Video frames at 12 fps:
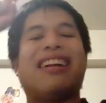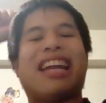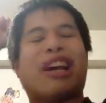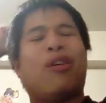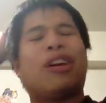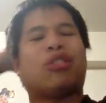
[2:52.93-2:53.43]

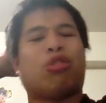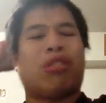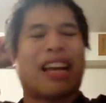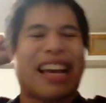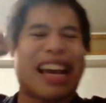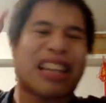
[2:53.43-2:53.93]
They're going to
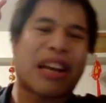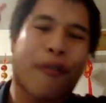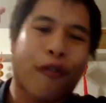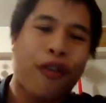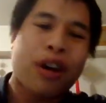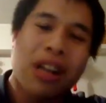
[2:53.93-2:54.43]
get
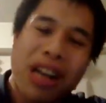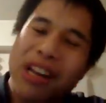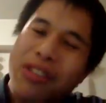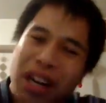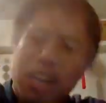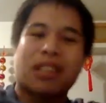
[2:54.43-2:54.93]

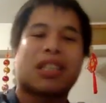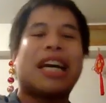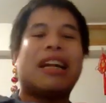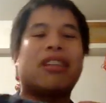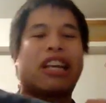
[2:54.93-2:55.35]
another title.